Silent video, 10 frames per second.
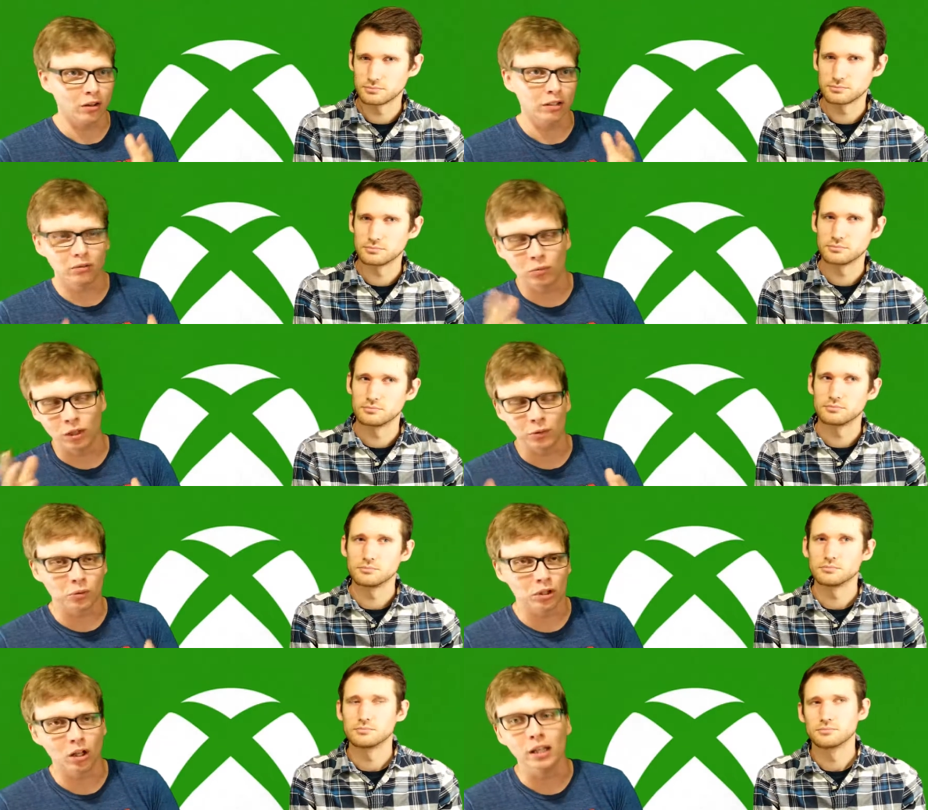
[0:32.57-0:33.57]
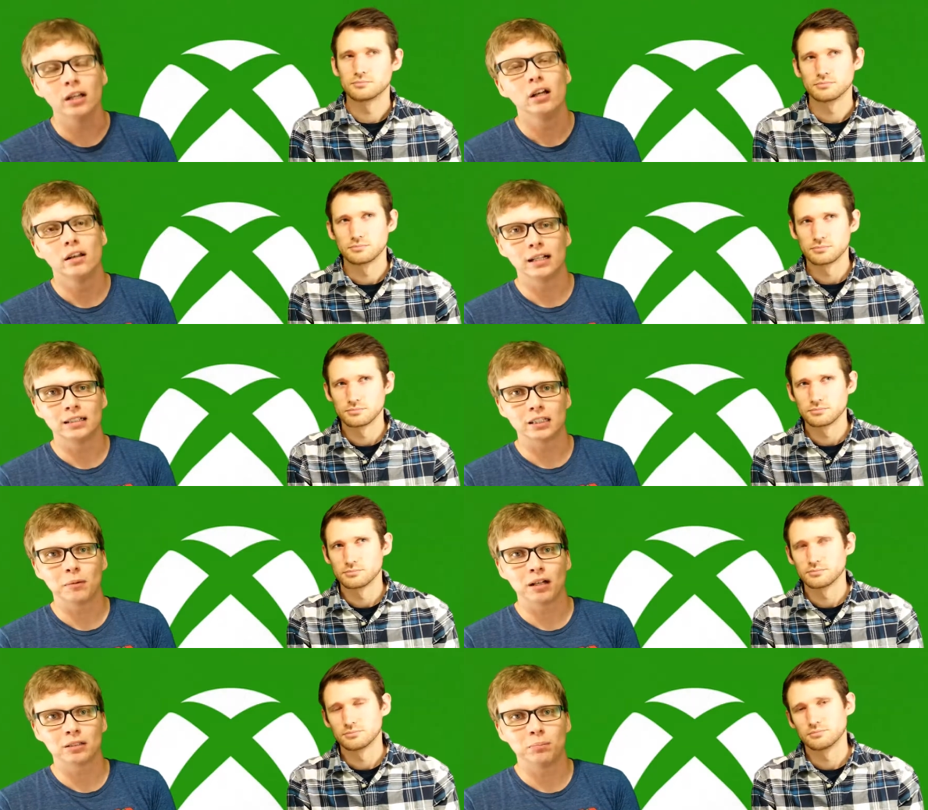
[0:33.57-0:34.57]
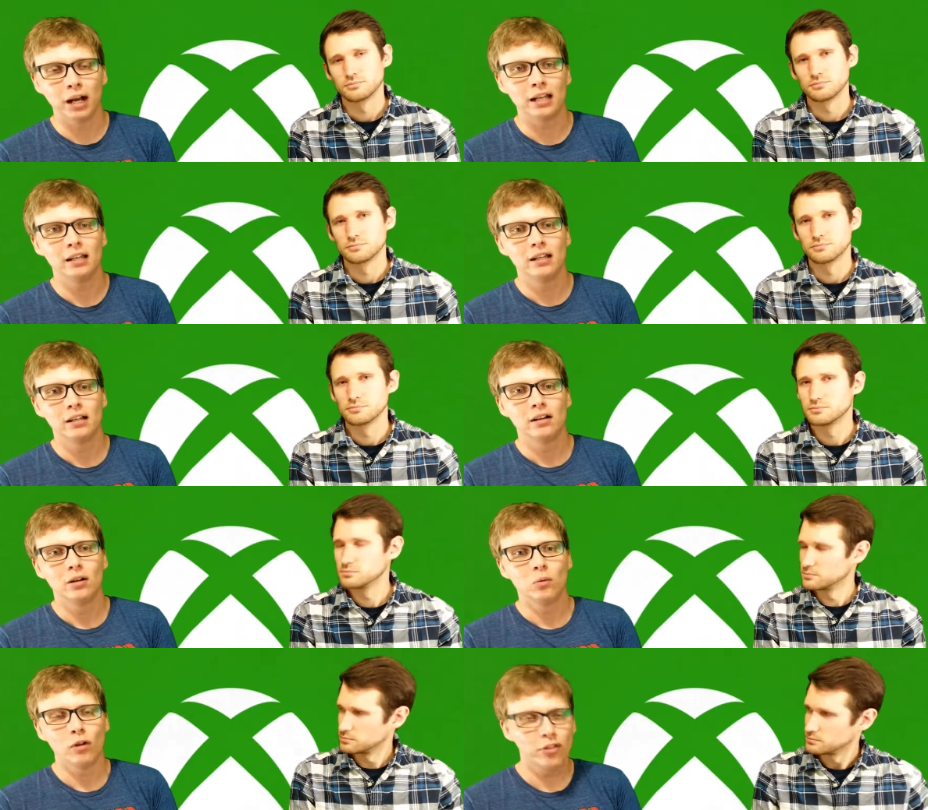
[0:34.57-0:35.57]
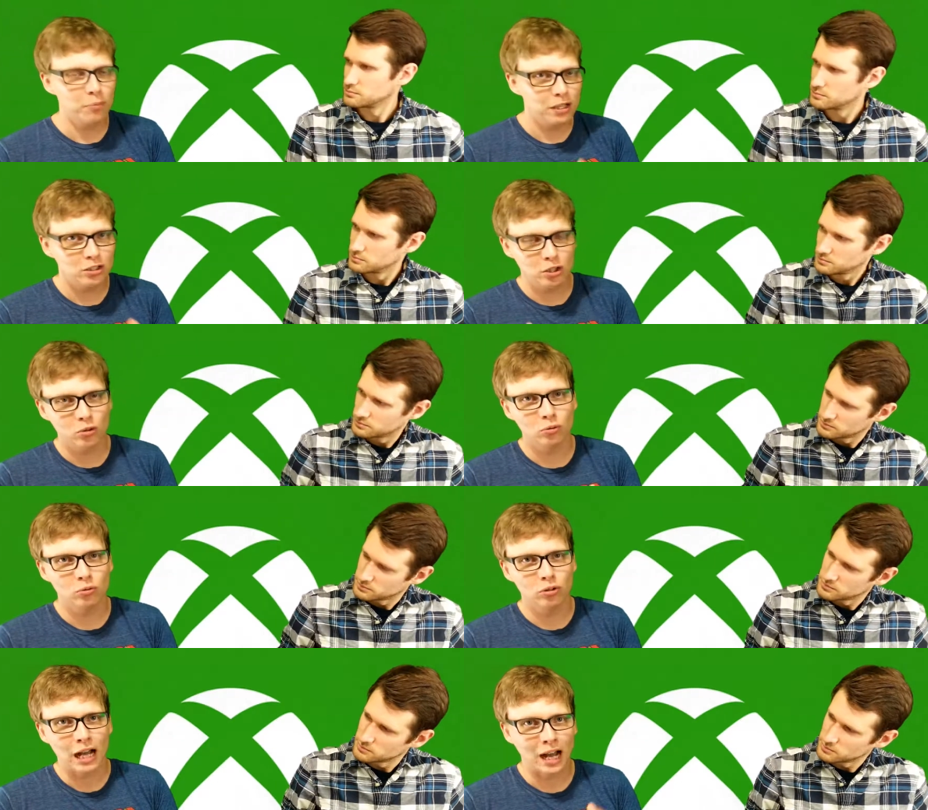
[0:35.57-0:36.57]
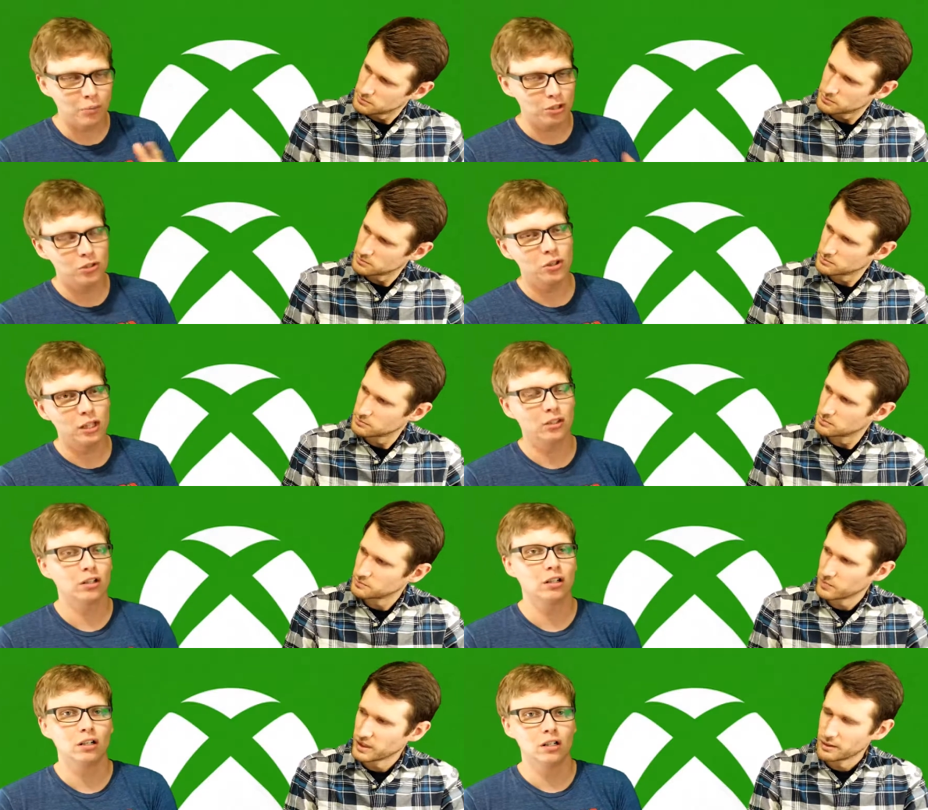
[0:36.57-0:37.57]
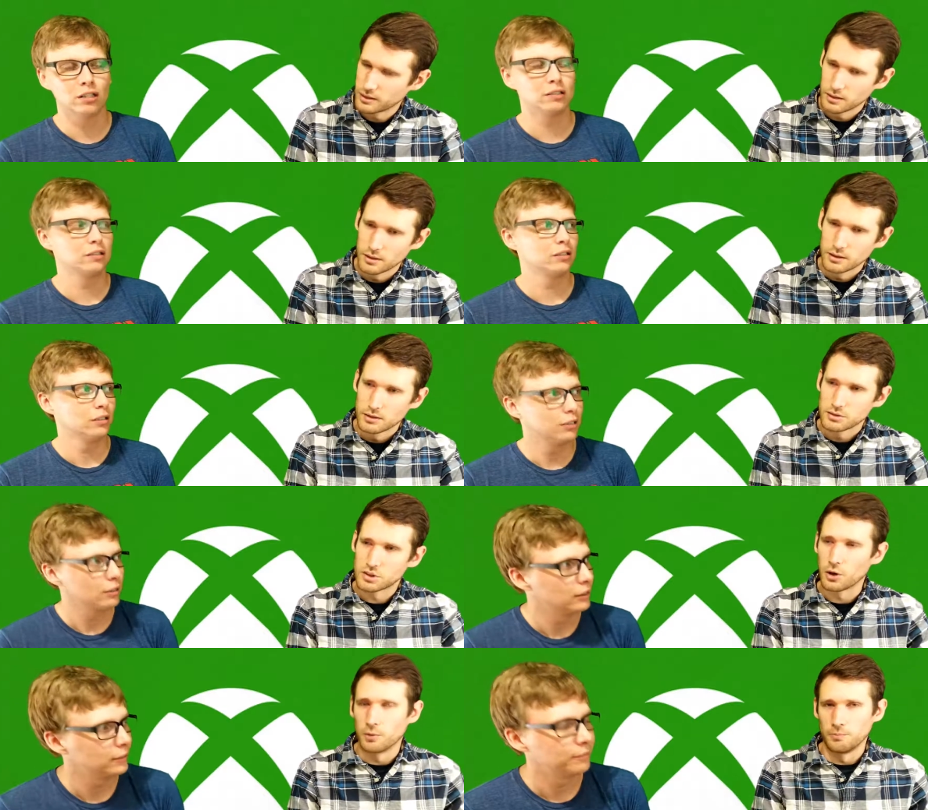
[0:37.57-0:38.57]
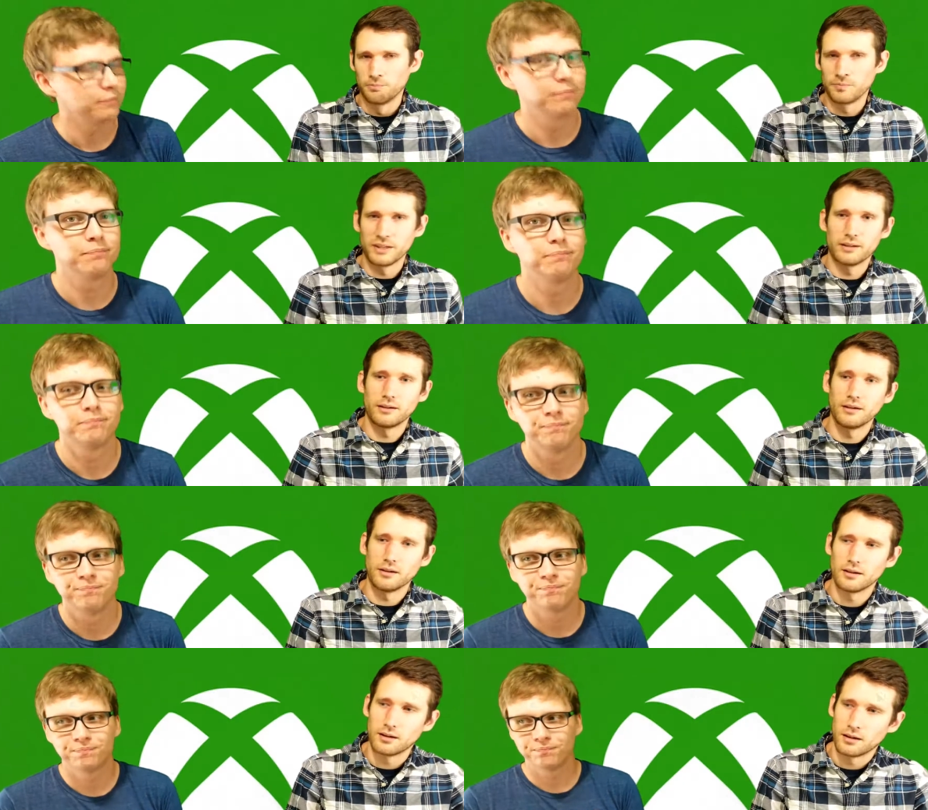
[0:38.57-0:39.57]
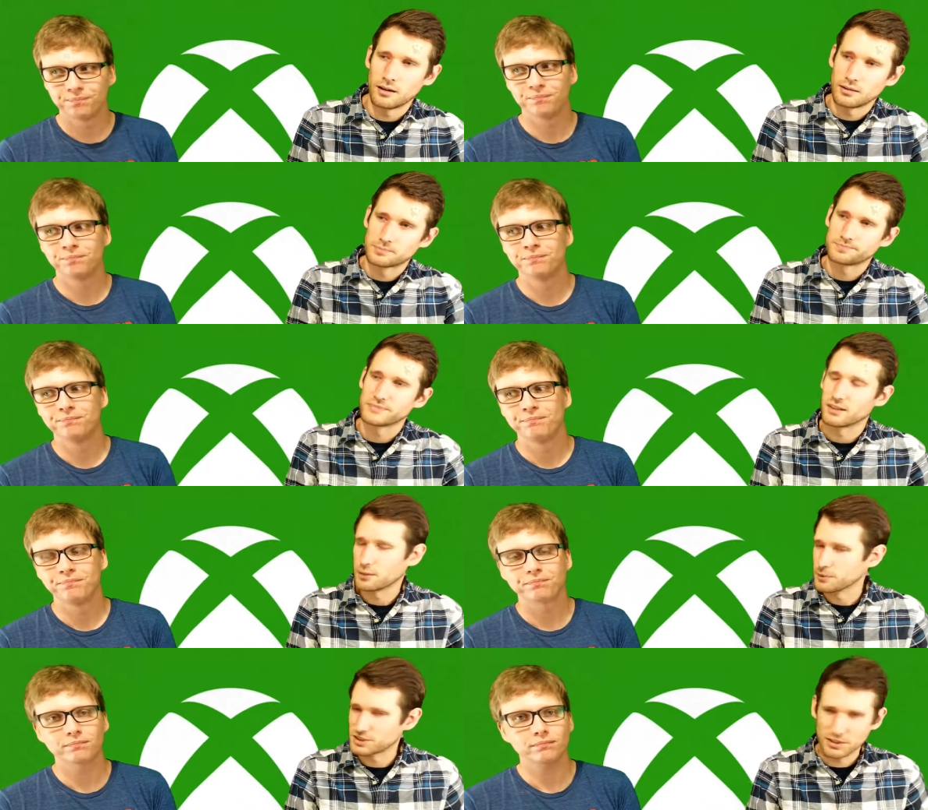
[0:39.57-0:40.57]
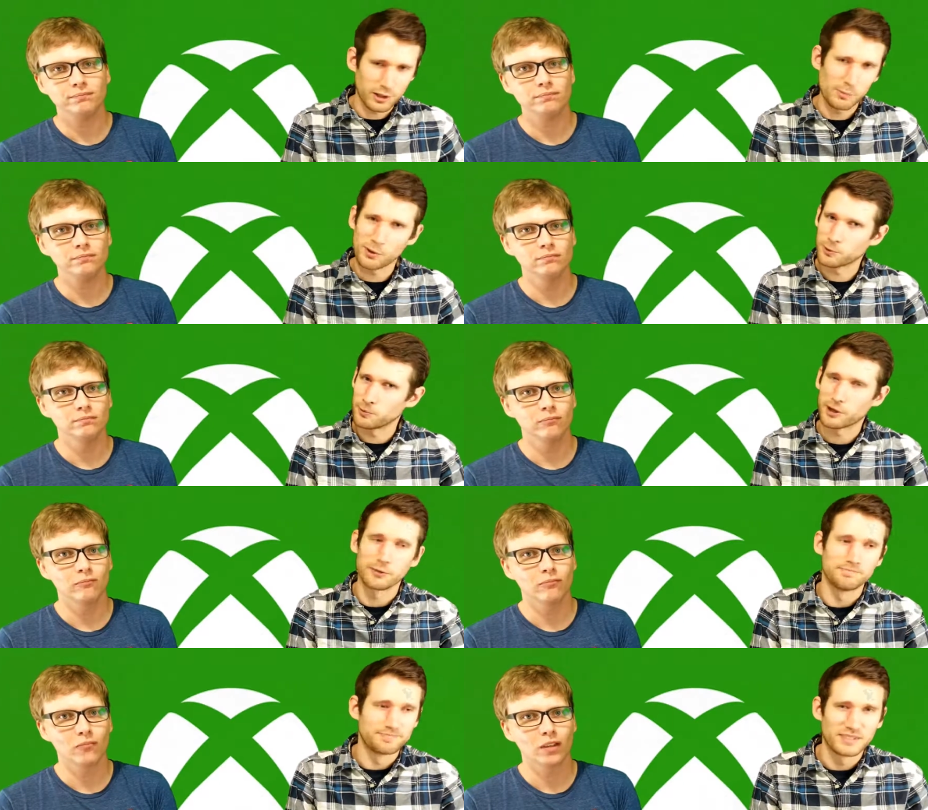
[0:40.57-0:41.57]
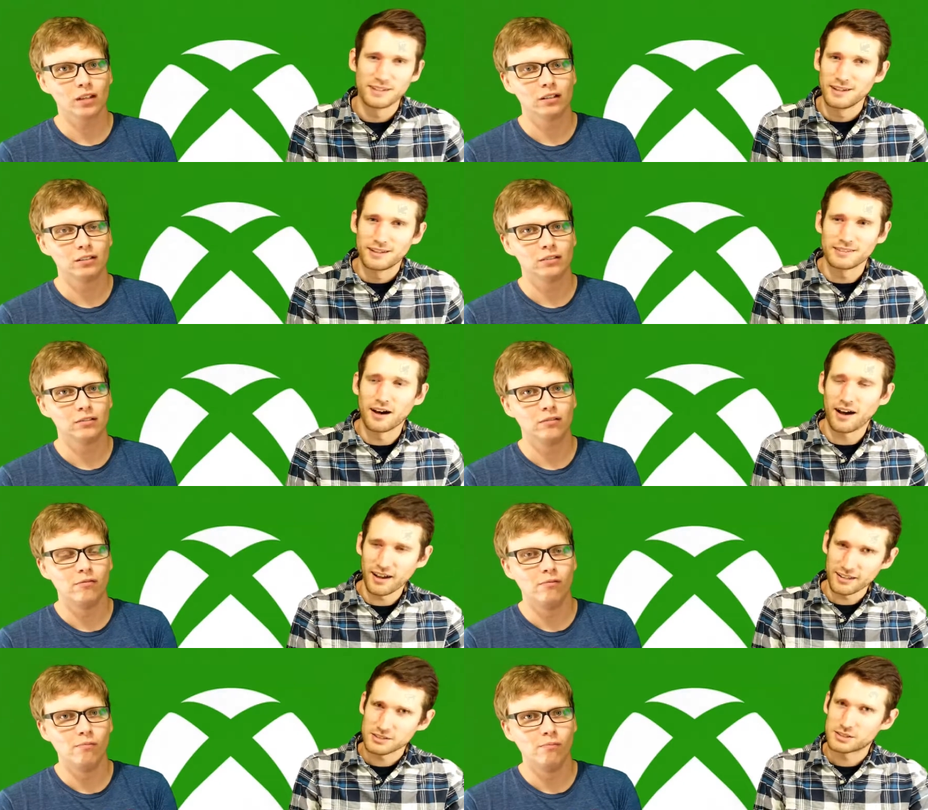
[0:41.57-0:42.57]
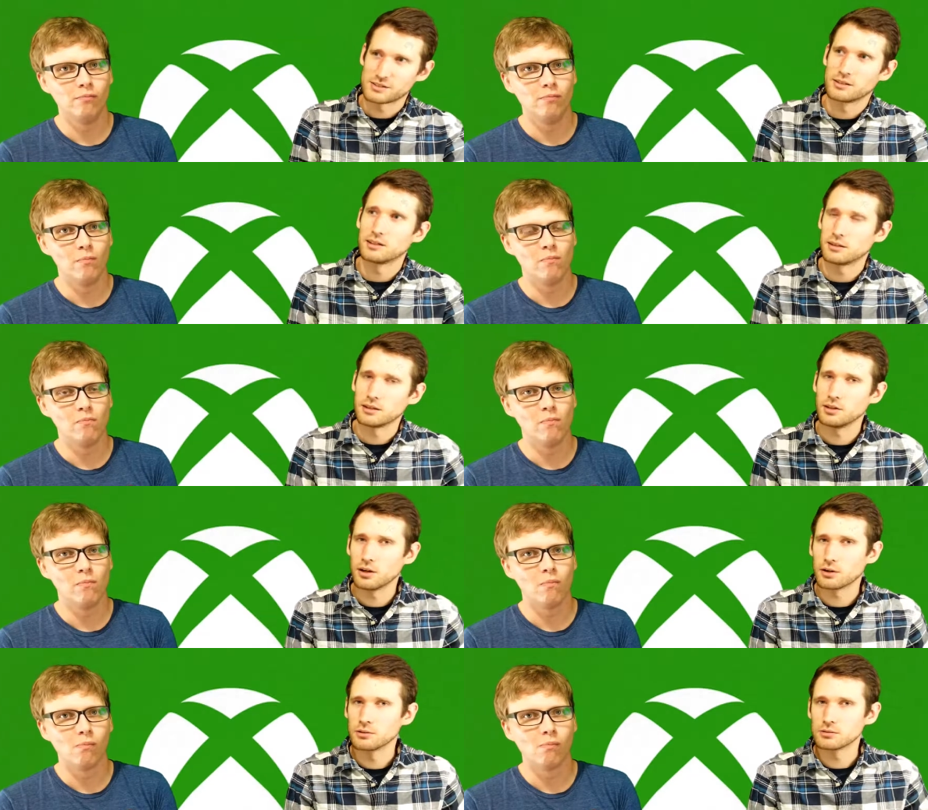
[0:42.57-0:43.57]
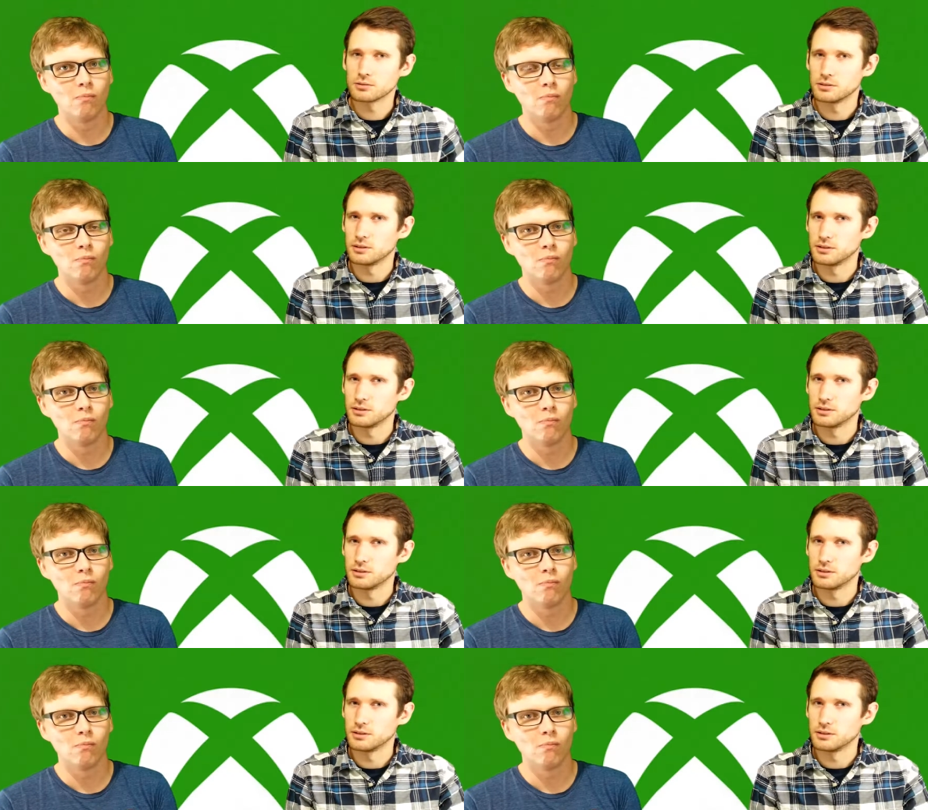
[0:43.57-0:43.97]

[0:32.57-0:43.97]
Speaker 1: Scarlett, whatever you want to call it, next Xbox. But with there being two, how much do you think they're going to cost?
Speaker 2: So,
Speaker 1: uh,
Speaker 2: I think I'm going to sound like a broken record. The highest that they can go